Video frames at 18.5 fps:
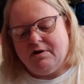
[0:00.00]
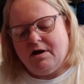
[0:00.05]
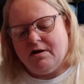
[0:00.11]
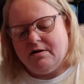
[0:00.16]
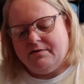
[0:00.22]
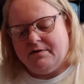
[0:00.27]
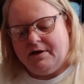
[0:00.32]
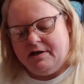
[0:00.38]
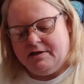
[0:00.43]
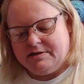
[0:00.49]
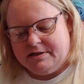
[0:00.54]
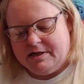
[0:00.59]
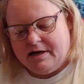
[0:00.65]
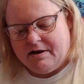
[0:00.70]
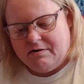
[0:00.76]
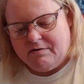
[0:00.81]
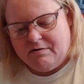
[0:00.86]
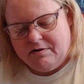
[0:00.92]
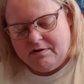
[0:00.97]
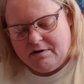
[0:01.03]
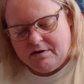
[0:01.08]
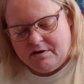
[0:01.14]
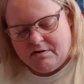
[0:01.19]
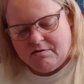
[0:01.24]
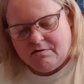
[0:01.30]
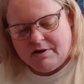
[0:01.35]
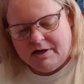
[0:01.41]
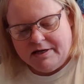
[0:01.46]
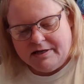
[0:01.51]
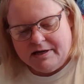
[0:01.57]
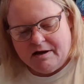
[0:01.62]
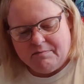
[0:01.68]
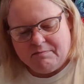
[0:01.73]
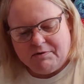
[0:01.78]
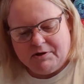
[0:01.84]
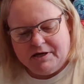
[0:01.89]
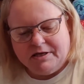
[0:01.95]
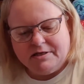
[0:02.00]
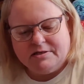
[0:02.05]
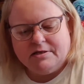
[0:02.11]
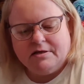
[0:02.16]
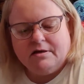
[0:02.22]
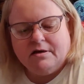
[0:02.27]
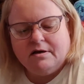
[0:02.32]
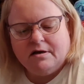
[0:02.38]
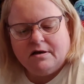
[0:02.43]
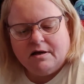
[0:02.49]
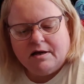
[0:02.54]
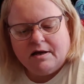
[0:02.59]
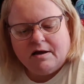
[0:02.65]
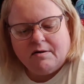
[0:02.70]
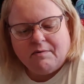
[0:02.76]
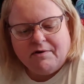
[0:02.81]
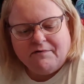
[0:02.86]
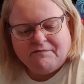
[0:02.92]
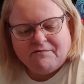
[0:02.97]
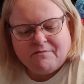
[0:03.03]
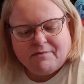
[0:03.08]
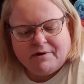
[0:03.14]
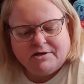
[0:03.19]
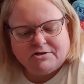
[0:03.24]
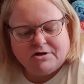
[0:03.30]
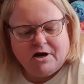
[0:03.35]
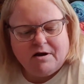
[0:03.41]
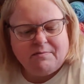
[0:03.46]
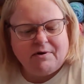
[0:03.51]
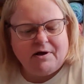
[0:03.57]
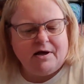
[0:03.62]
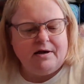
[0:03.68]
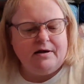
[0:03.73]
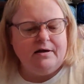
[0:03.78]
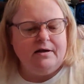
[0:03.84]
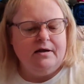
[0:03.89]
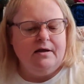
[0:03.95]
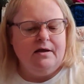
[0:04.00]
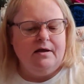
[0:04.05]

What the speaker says: knock things down. Go lay down, please. Away from my tripod.